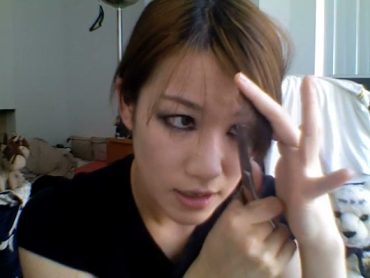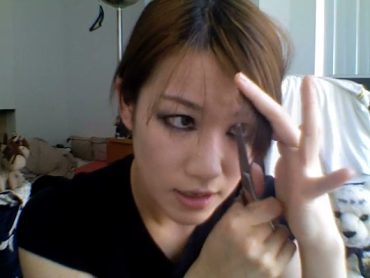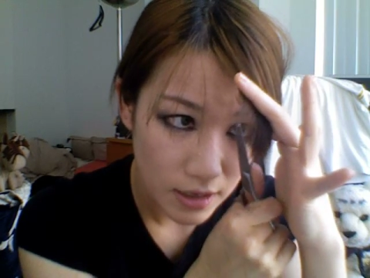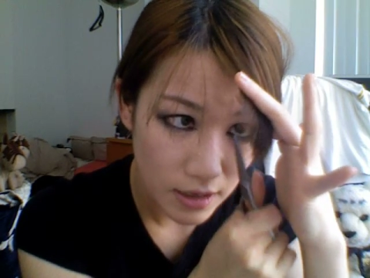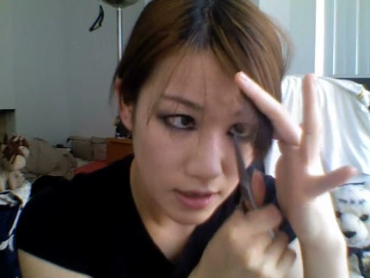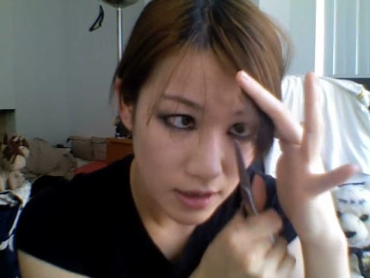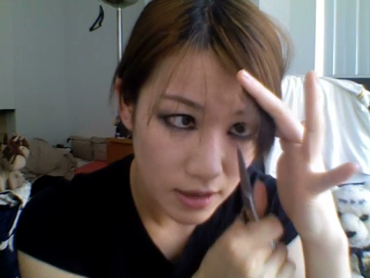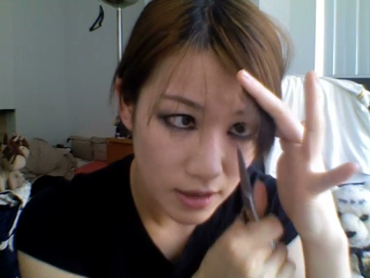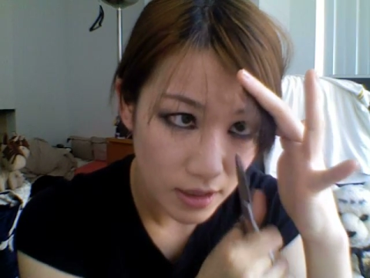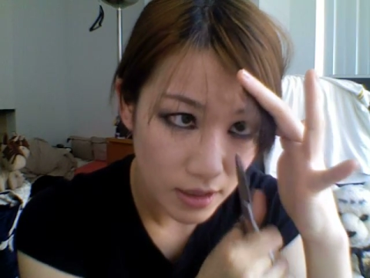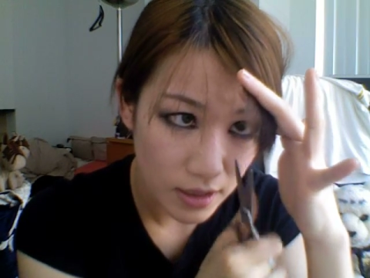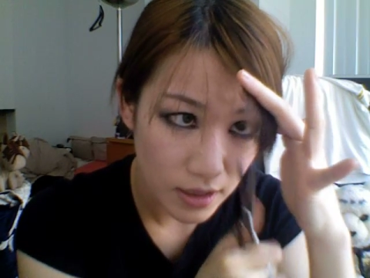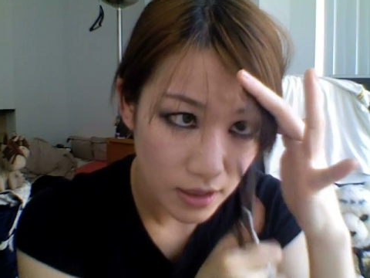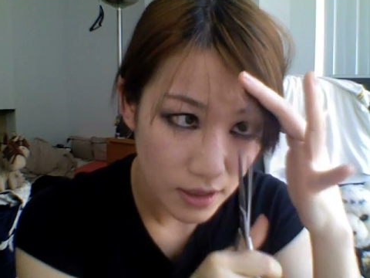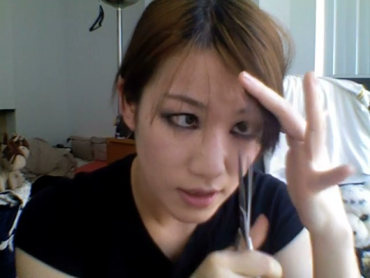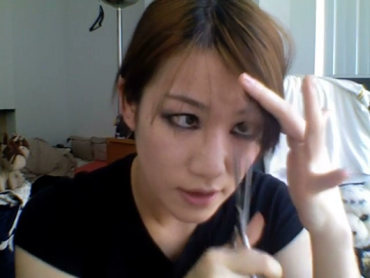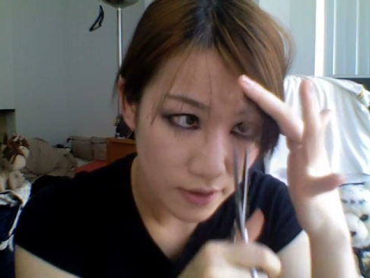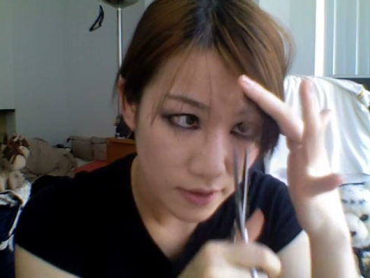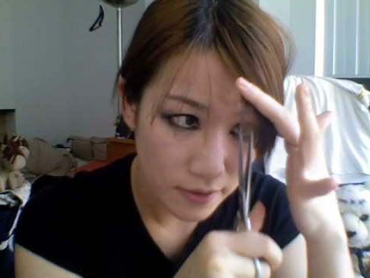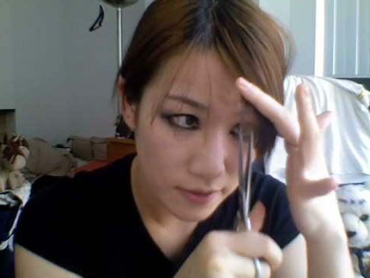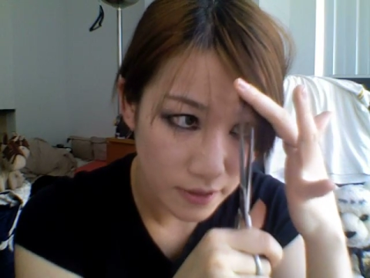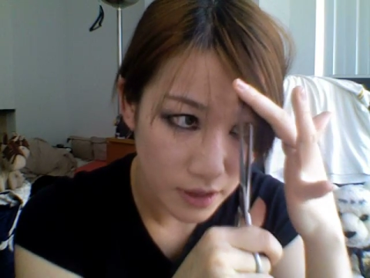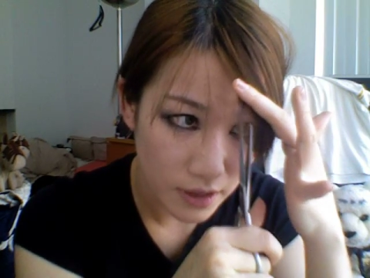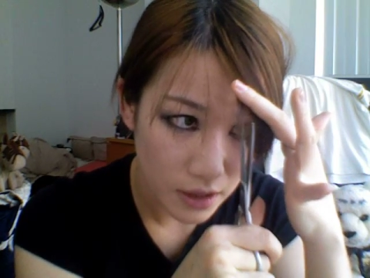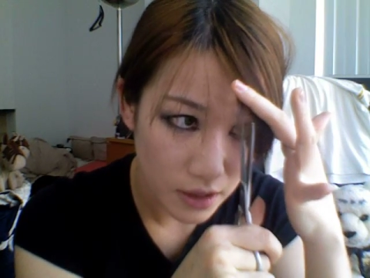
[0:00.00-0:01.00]
and then kind
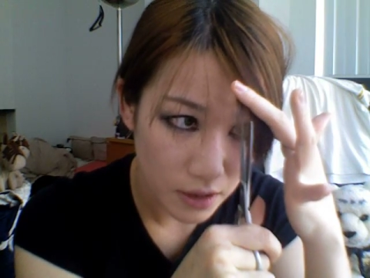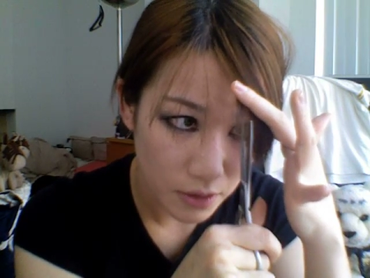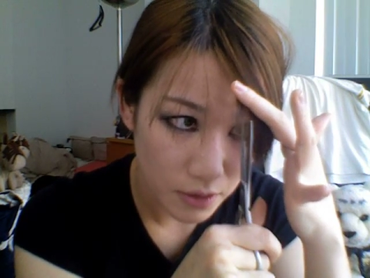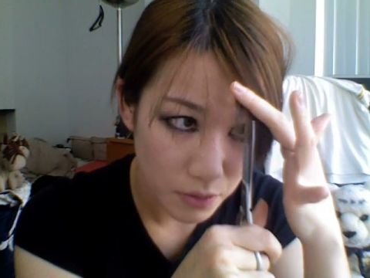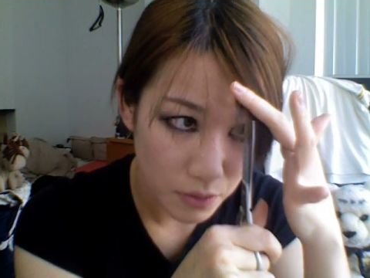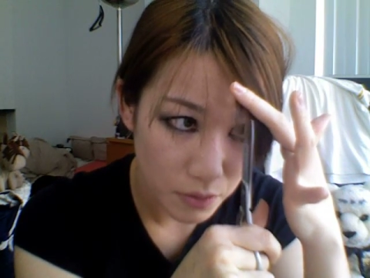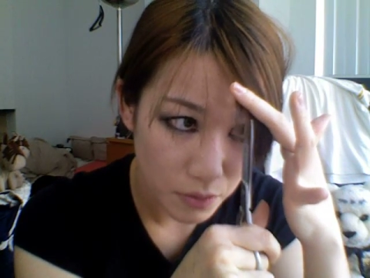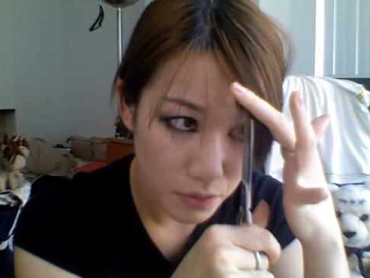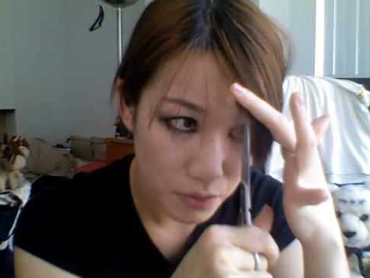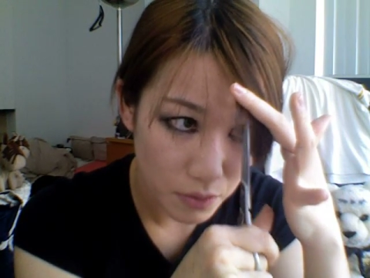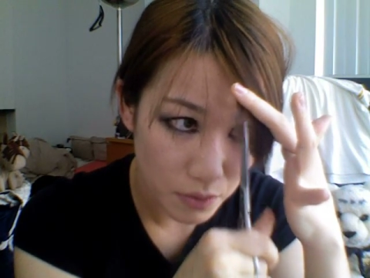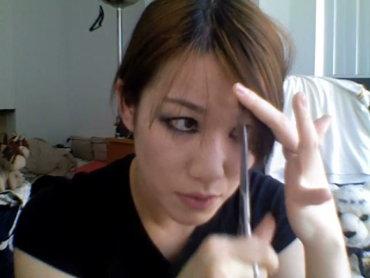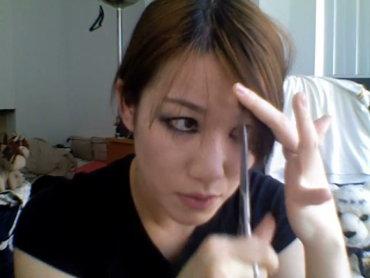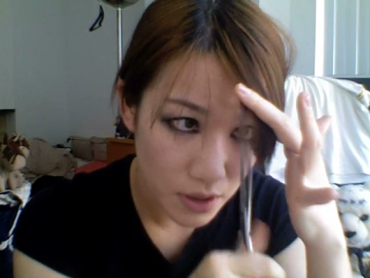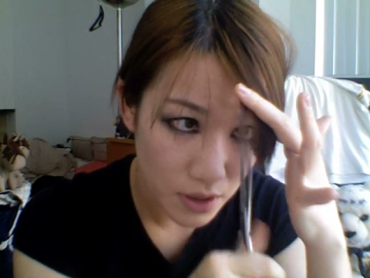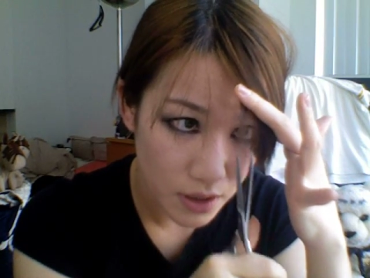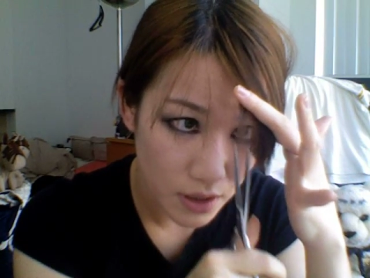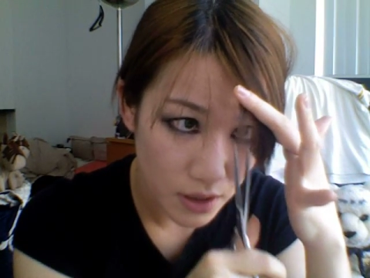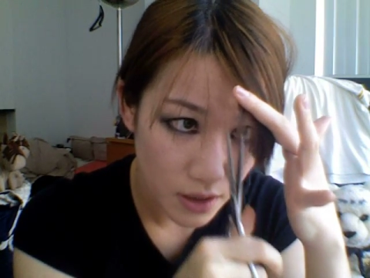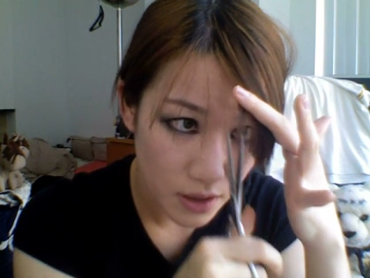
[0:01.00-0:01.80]
of like 1,